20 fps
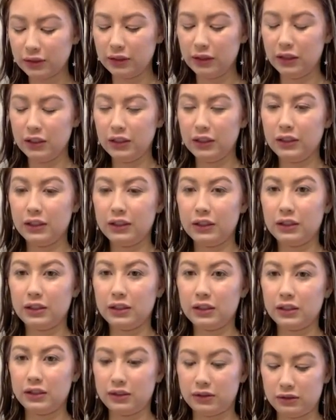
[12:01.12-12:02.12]
I
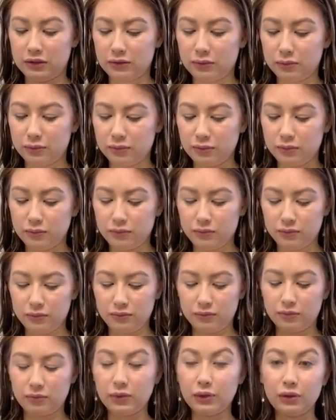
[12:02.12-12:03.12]
don't know,
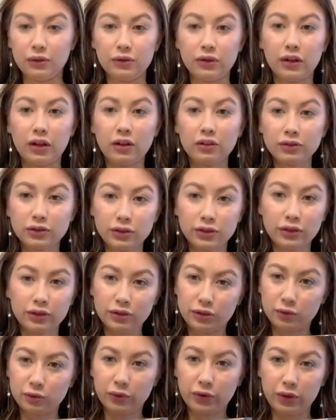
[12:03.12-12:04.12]
the colors in here are just very
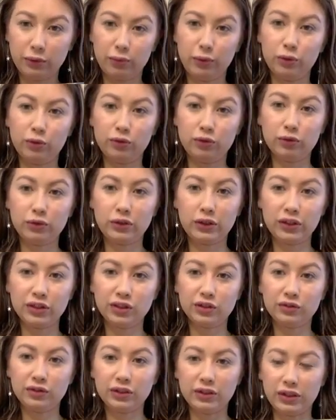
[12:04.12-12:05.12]
beautiful, and I just feel
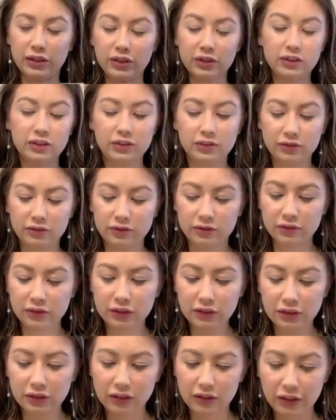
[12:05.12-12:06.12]
like I
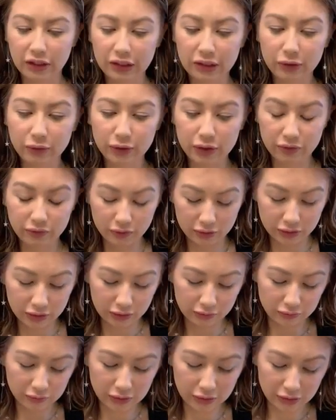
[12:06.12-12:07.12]
don't give it enough
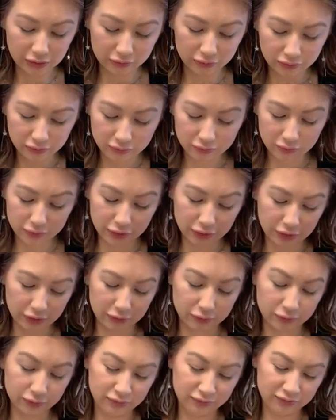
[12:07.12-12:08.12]
love. So
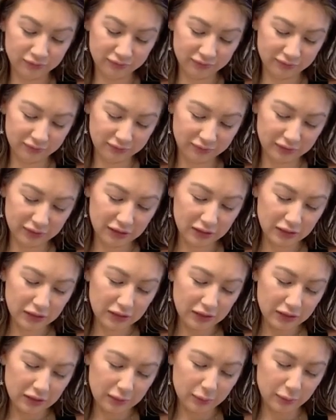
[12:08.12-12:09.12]
I'm going
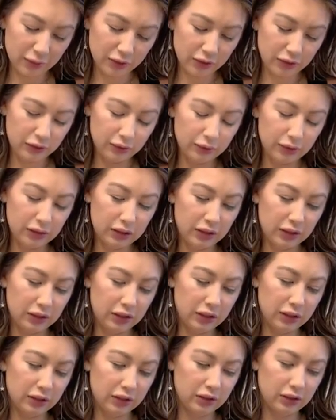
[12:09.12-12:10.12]
to go in
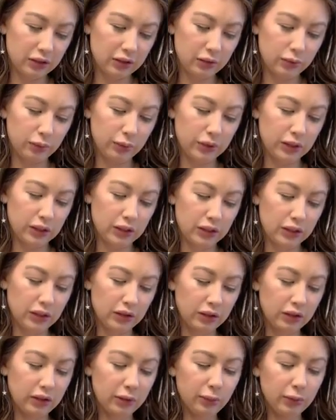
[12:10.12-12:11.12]
here with, I think I'm going to
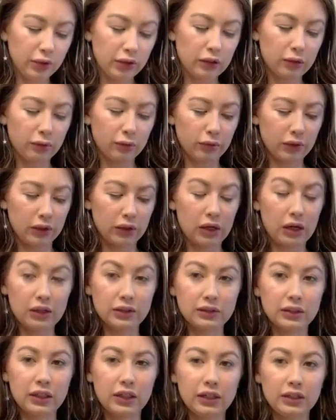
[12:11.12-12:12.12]
go in with Latte
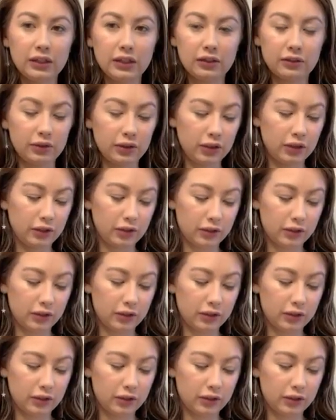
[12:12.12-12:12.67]
down here.